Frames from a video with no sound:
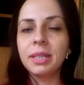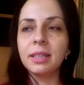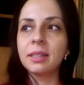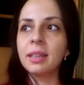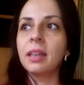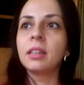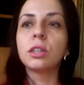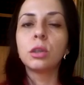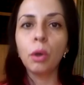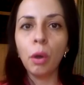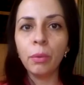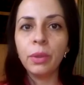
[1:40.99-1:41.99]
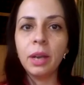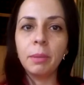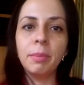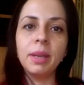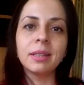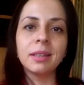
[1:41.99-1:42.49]
business and grow
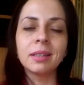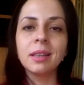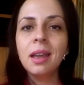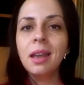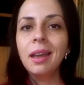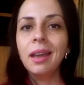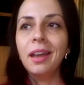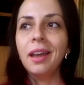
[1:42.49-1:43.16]
their business.